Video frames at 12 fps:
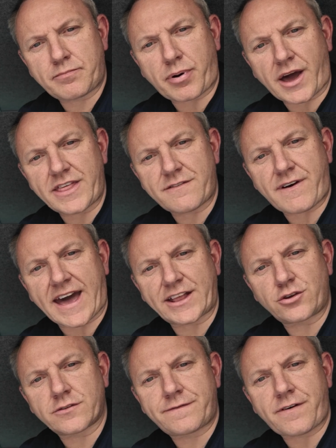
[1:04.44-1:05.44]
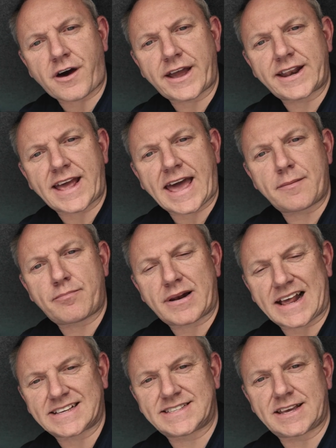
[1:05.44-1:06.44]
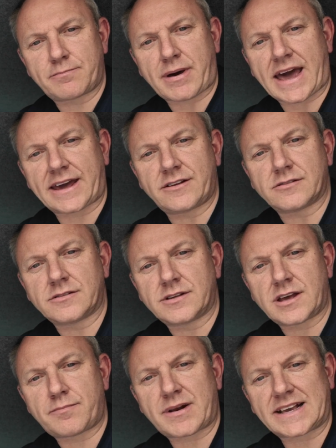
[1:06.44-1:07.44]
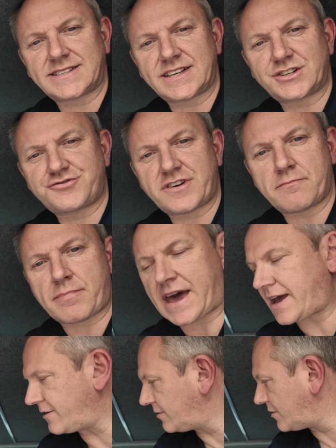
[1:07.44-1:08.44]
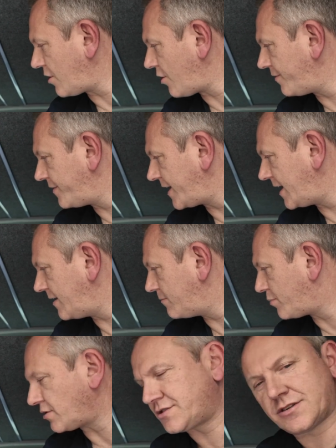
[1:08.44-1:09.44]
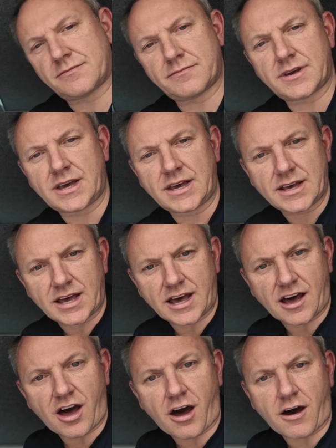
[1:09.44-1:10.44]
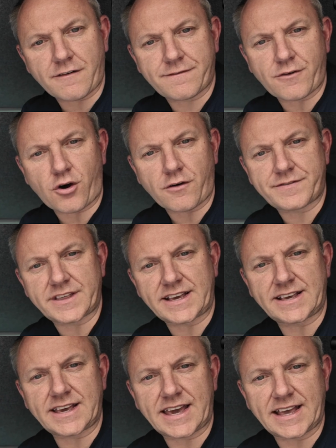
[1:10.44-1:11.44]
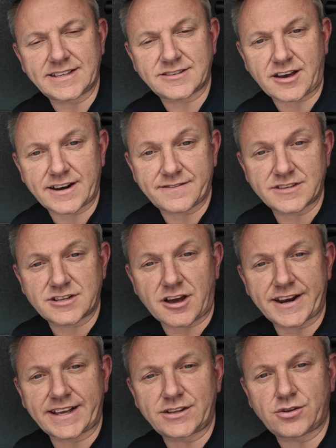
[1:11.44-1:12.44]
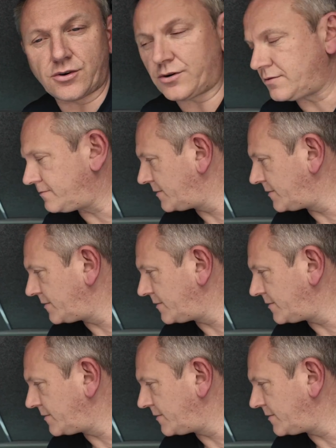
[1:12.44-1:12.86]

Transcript: buy the van, you'll find a plastic panel, a plastic trim panel on the bottom half of the inside of the sliding door.